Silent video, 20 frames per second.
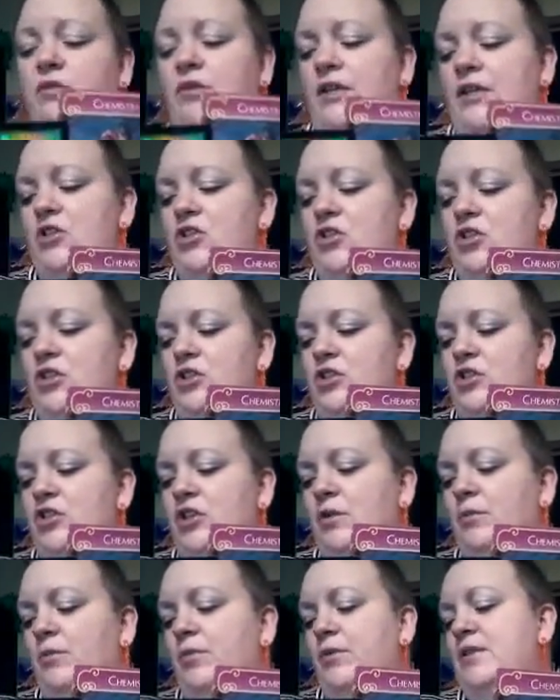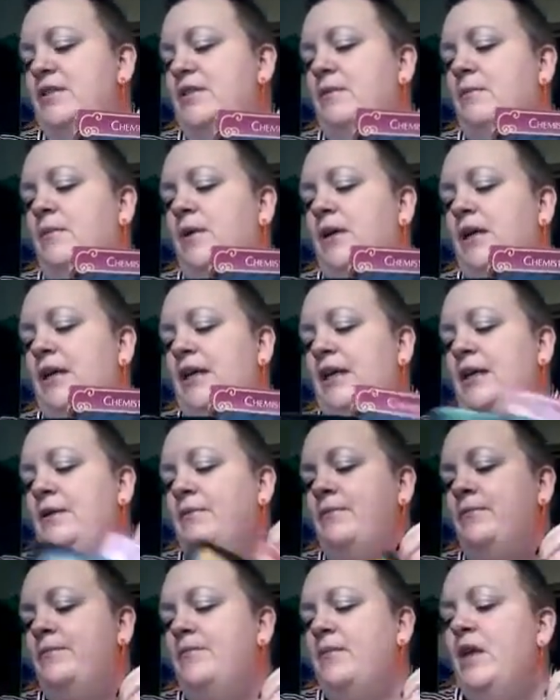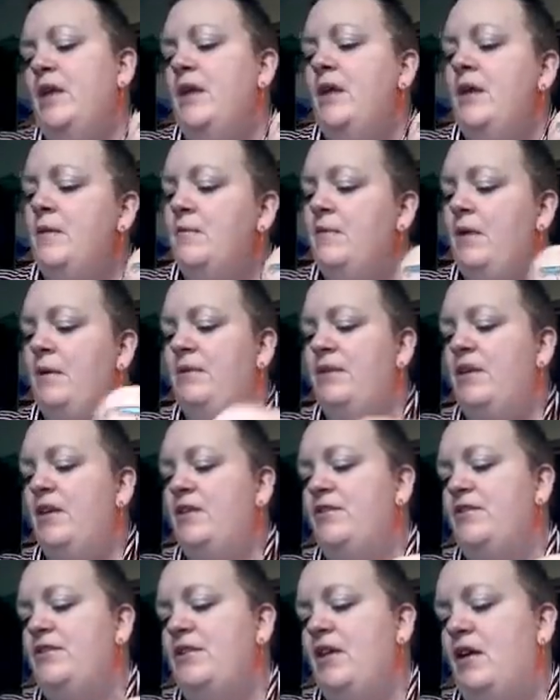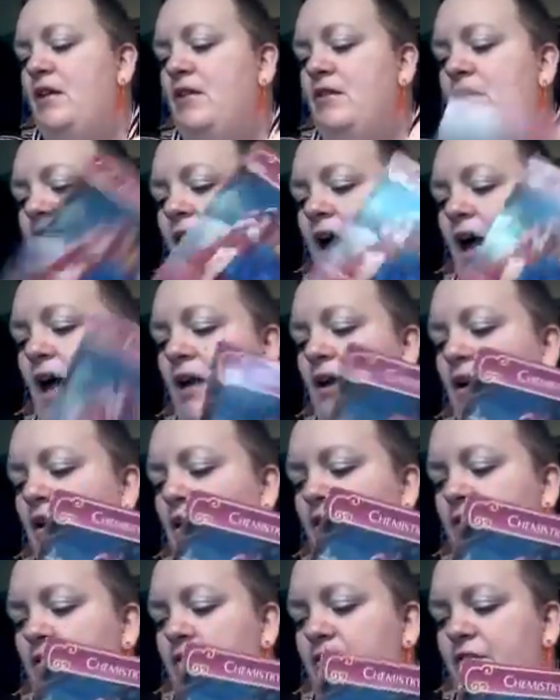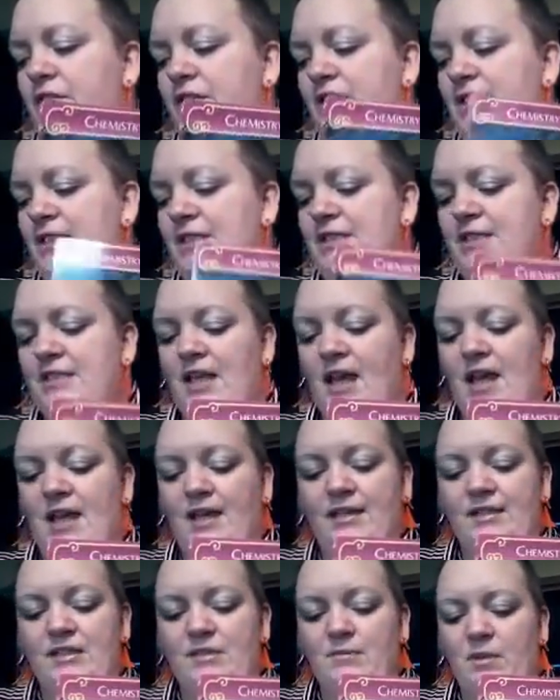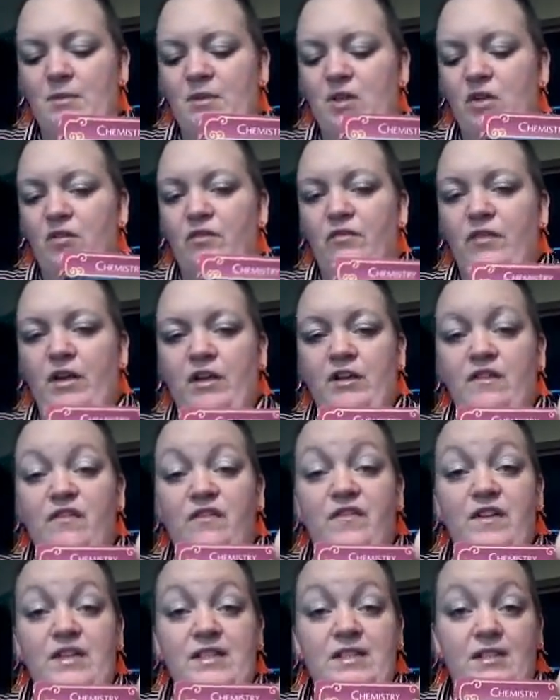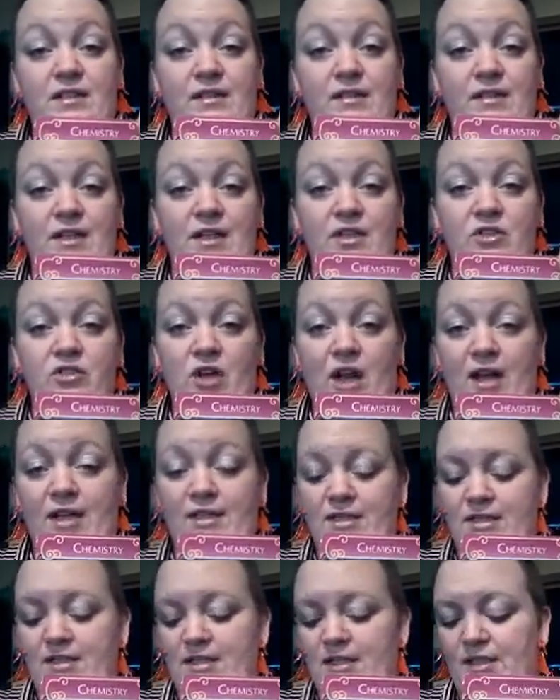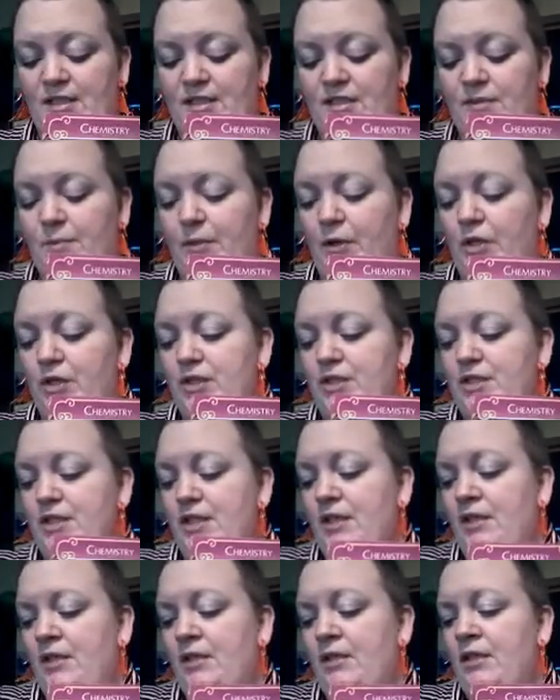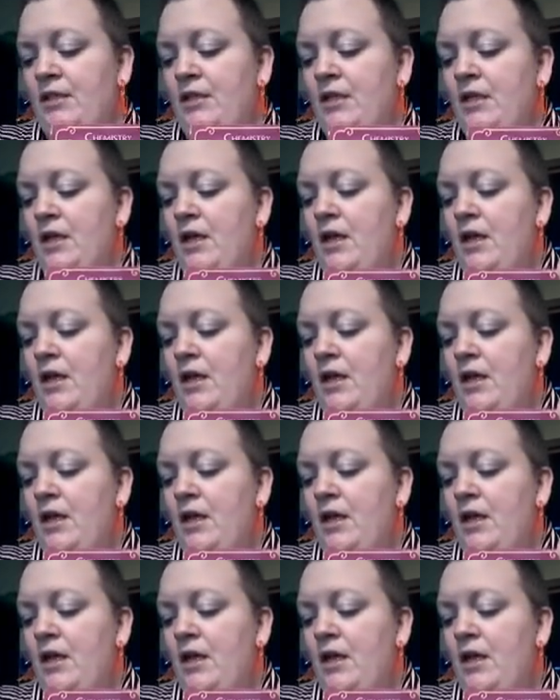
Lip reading: relationship with somebody. Maybe there's a lot of sex. Maybe you're very physically attracted to this person,